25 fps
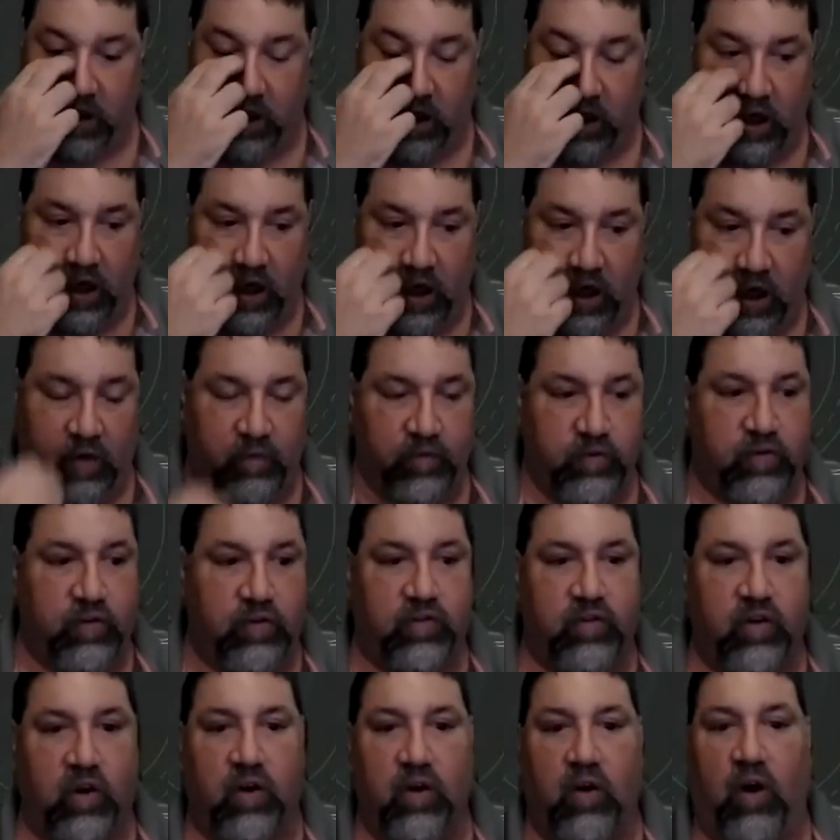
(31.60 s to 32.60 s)
To
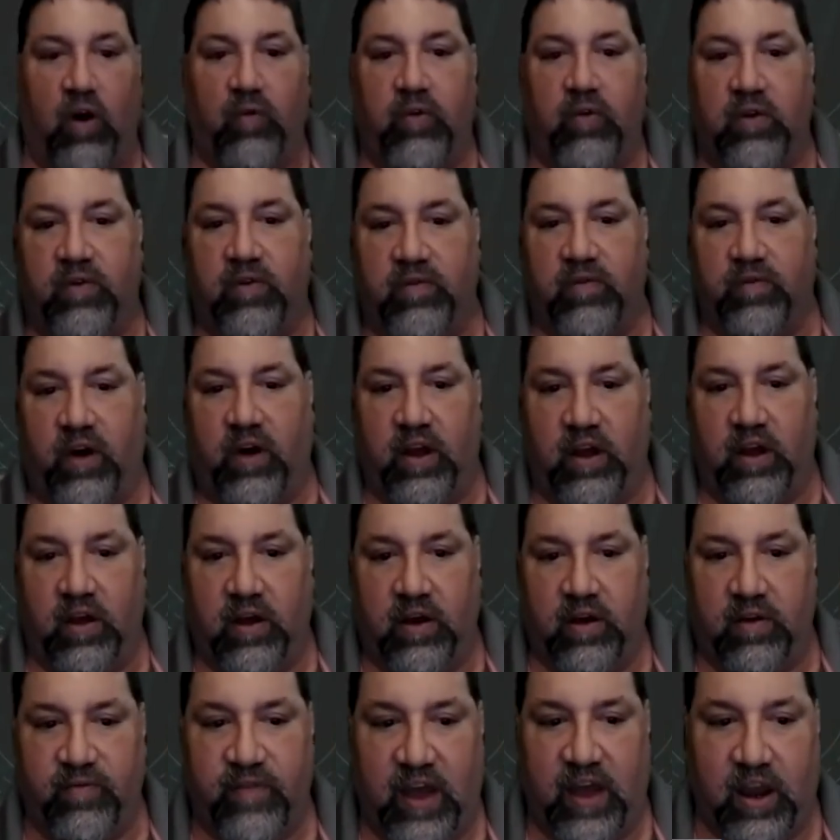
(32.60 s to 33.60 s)
start off with my
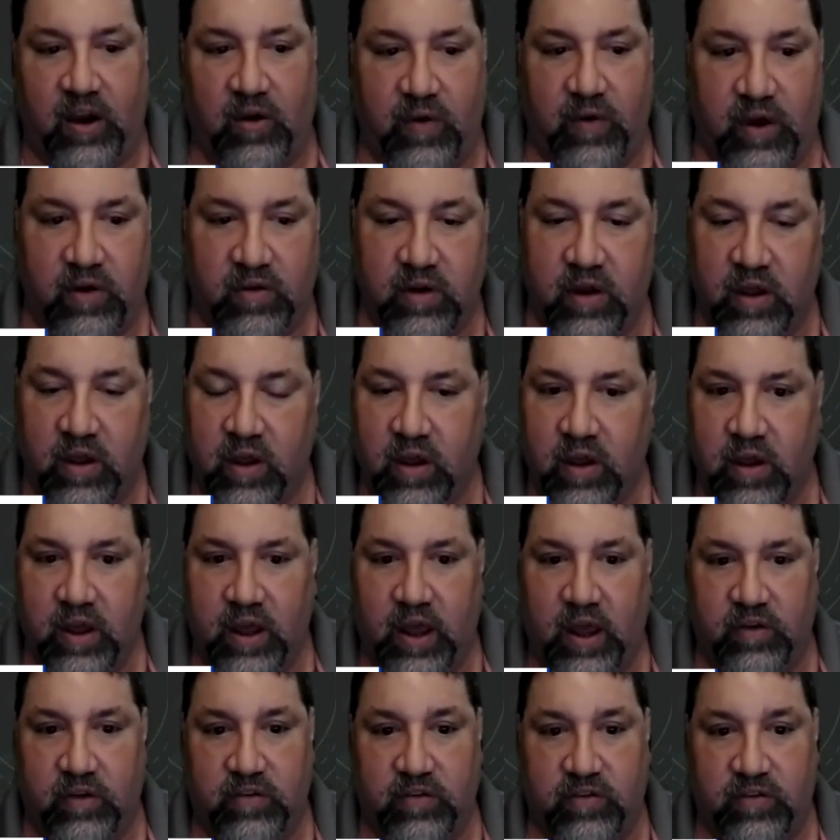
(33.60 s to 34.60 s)
background,
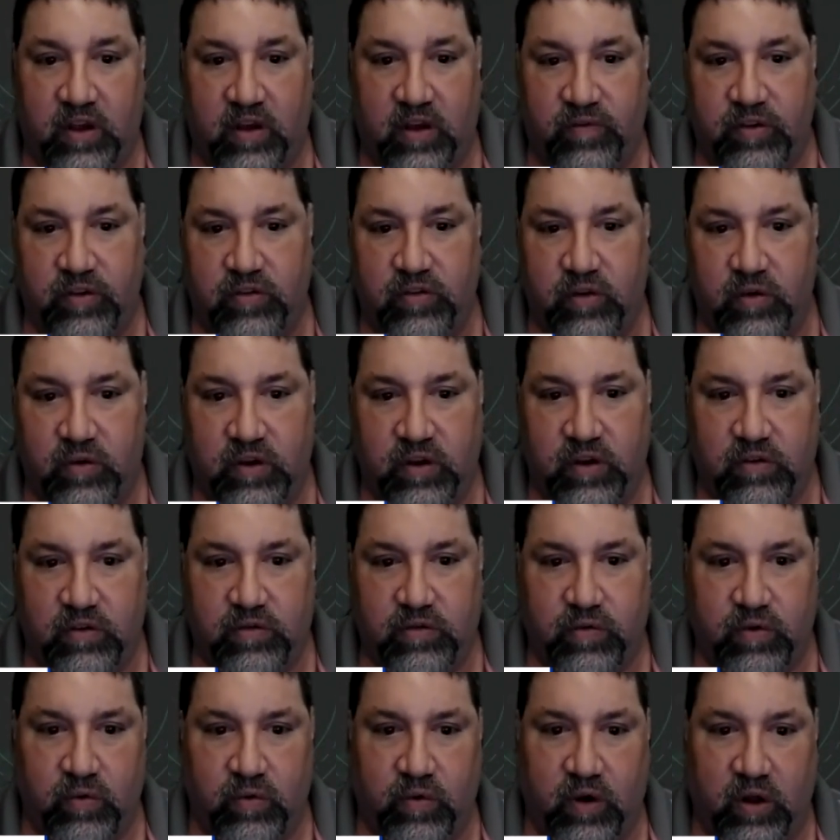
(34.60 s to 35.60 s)
as you said, I've been doing this
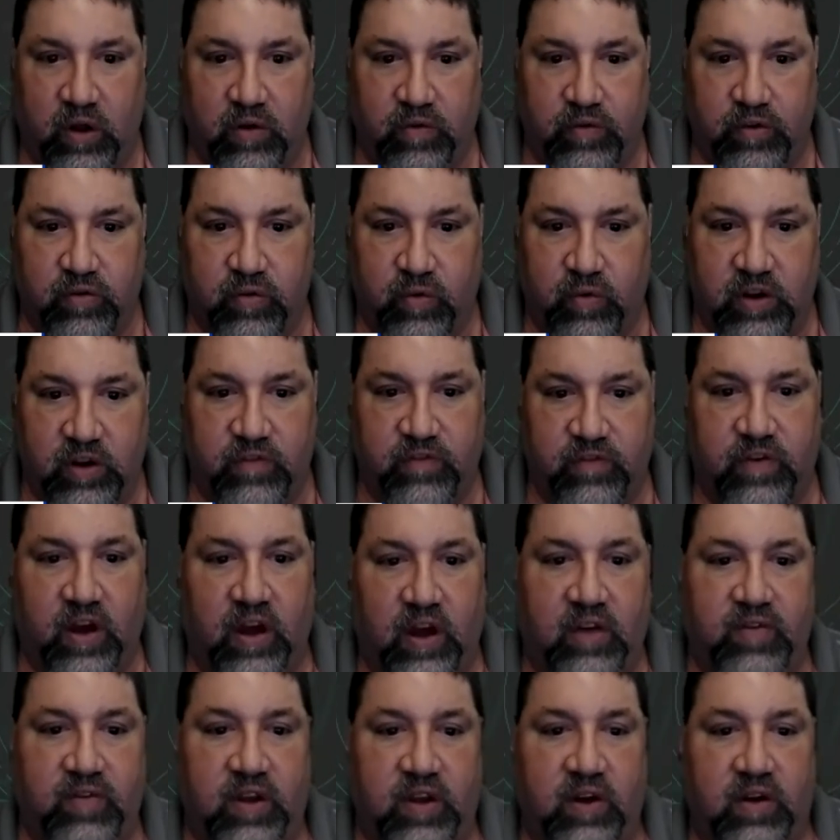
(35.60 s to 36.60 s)
for well over
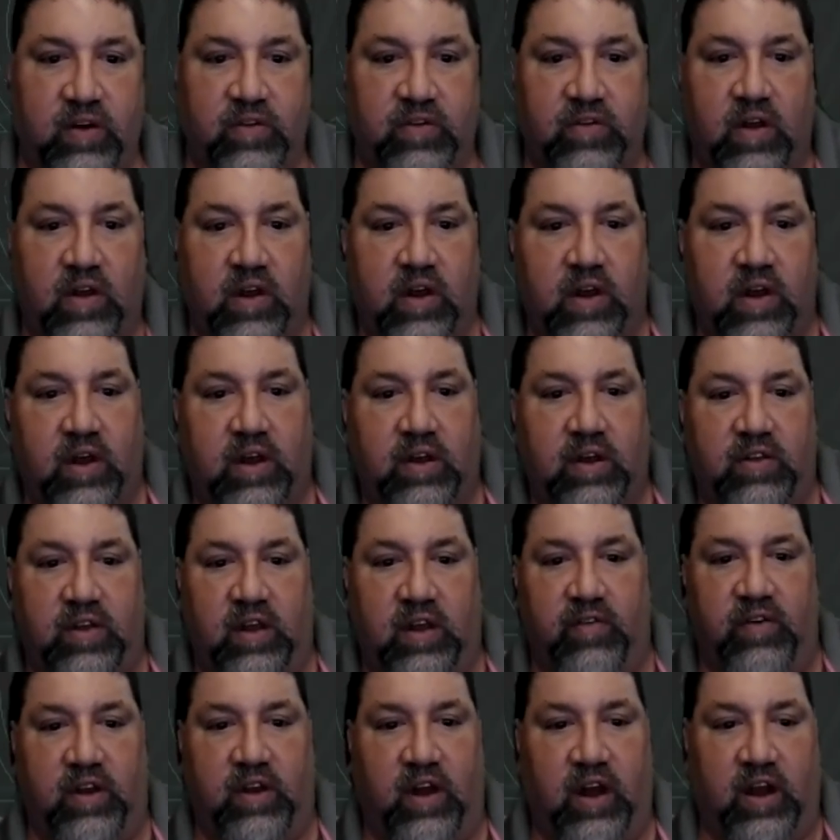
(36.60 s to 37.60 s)
25 years. To give
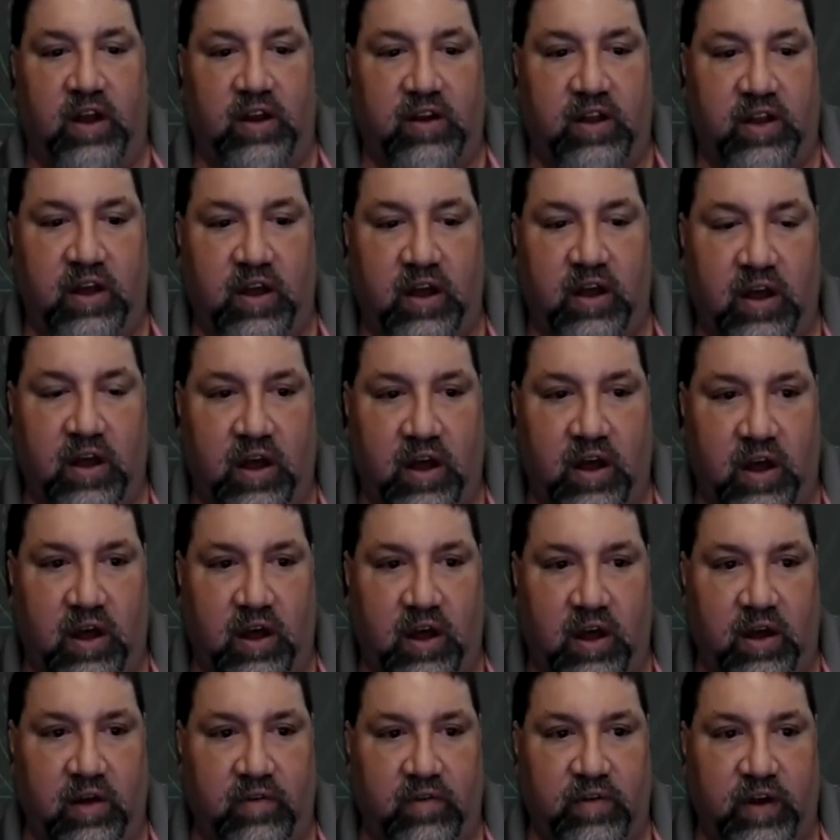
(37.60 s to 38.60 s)
you an idea,
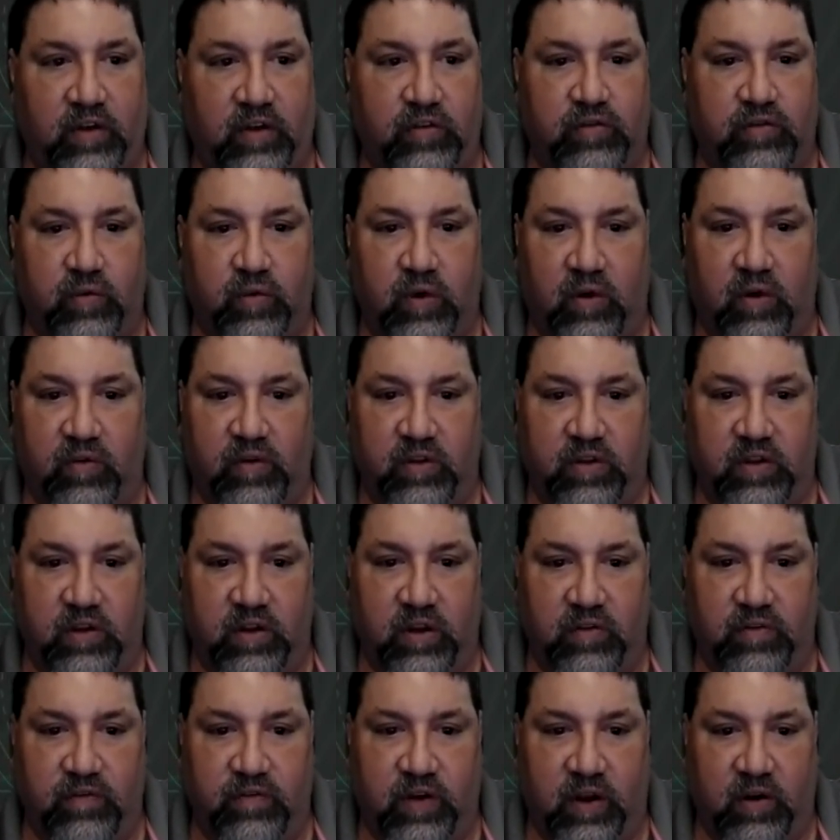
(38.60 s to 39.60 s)
I used to work with the
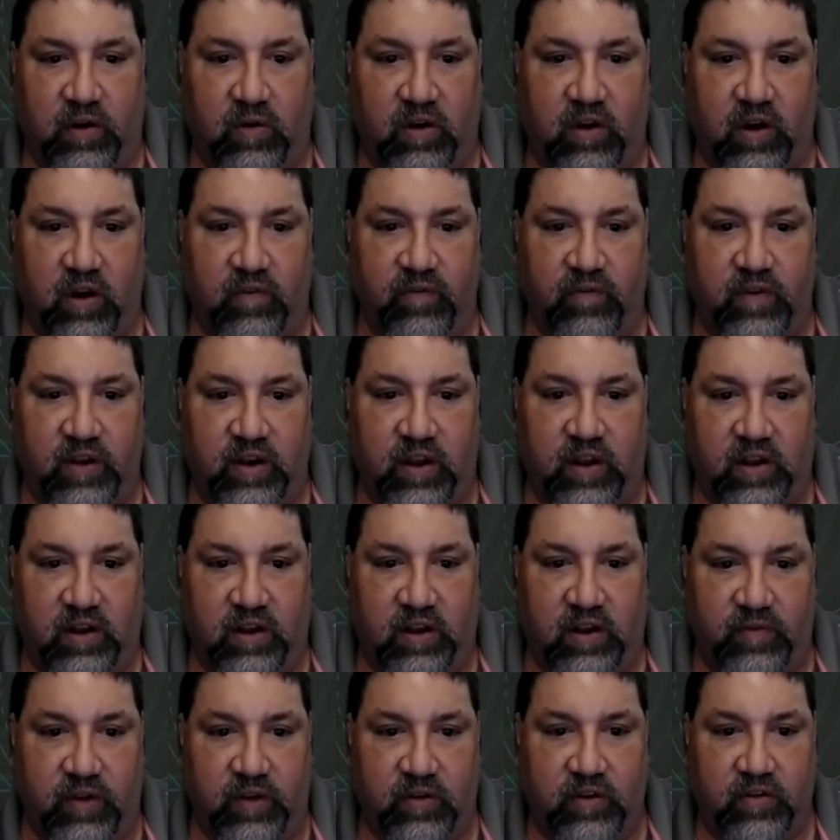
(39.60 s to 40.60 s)
federal government and the
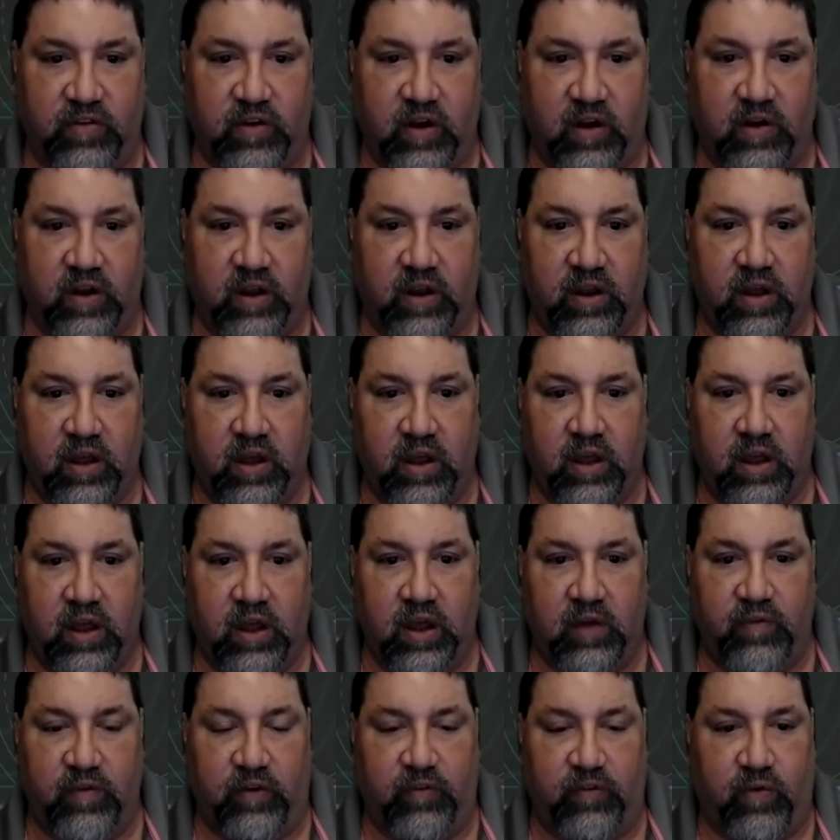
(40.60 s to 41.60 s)
military
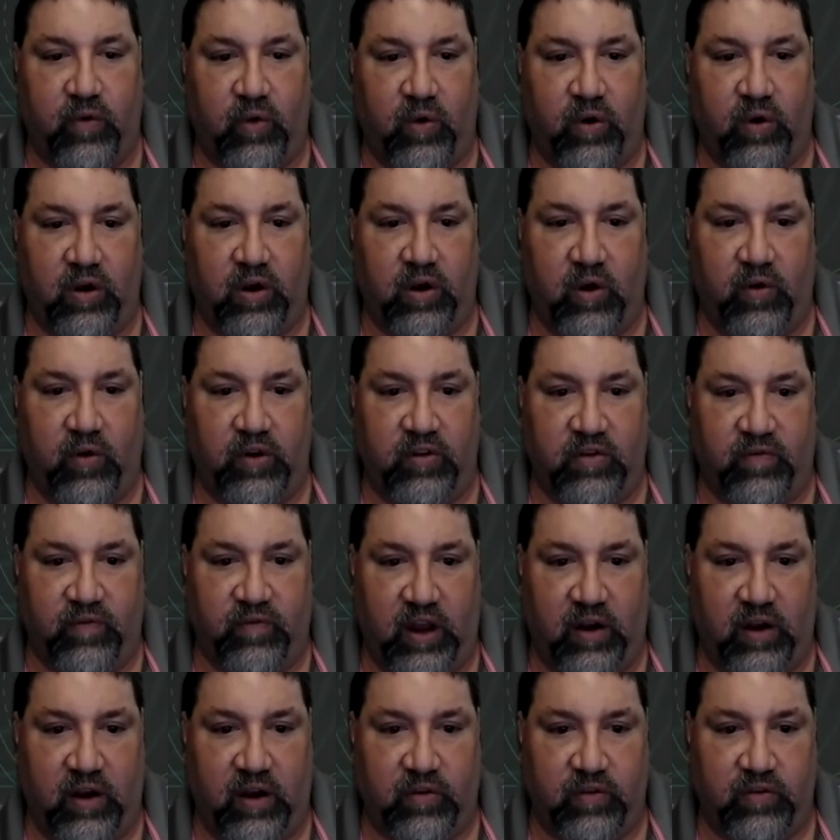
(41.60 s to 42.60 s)
before going to
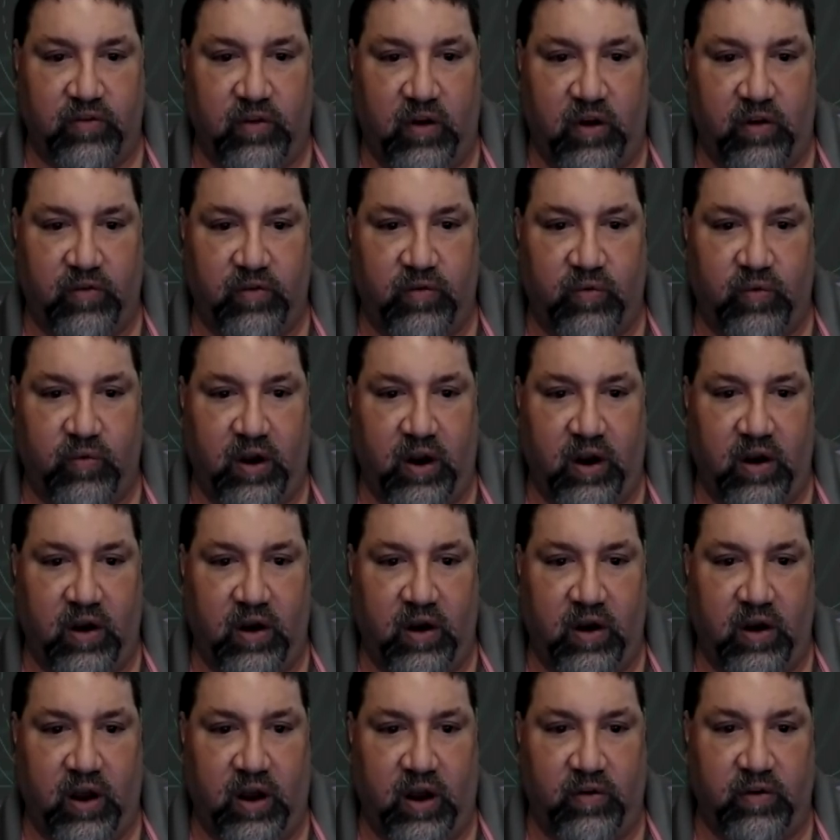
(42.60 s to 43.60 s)
Microsoft,
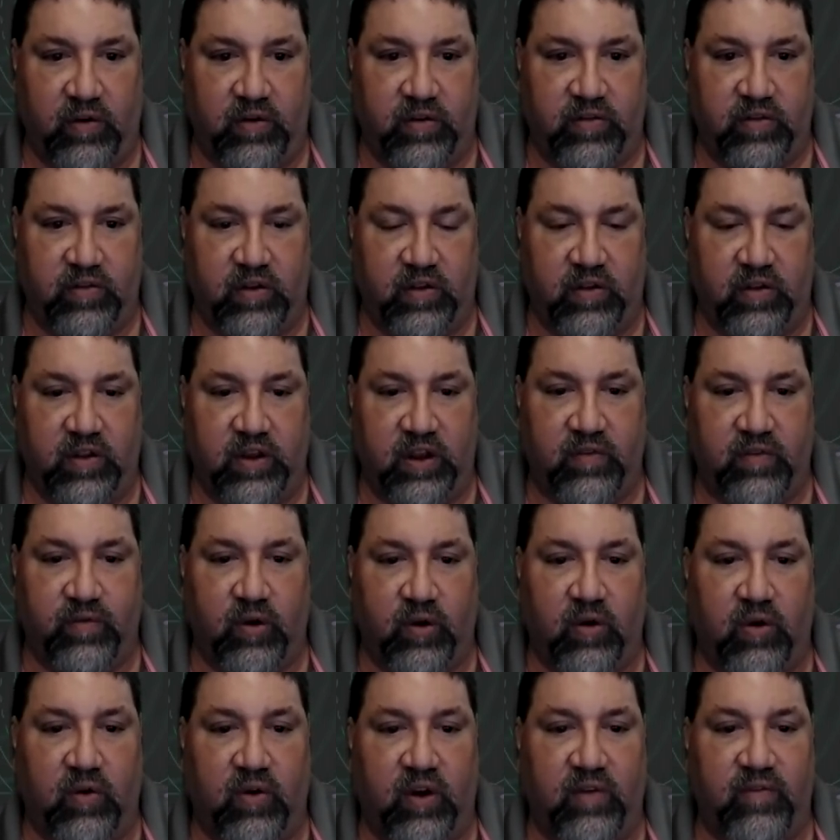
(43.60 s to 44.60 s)
where I was the lead
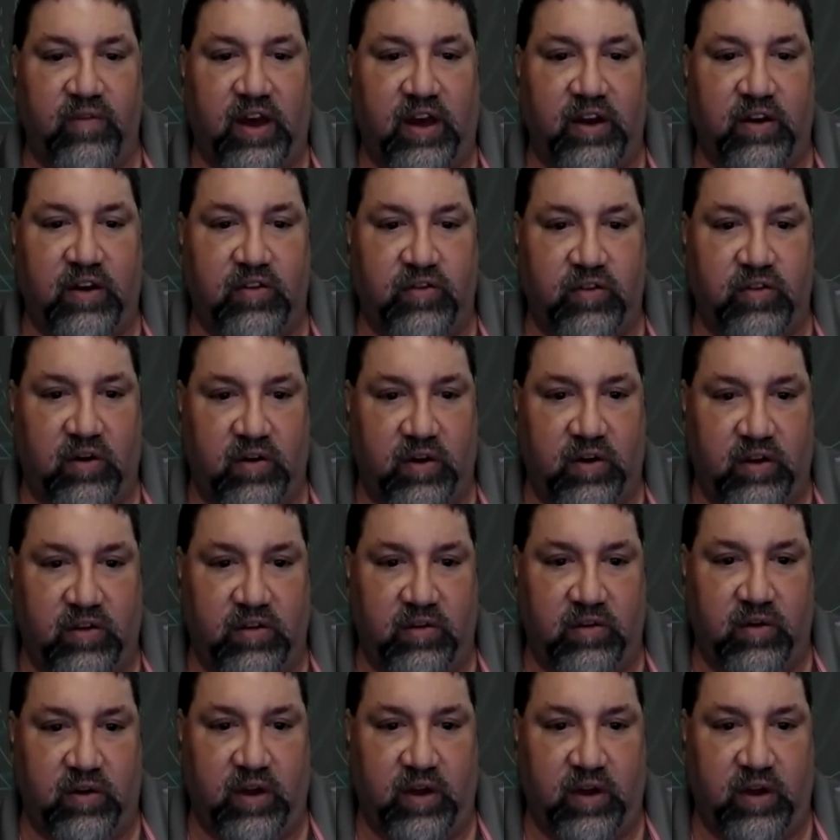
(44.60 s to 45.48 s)
program manager and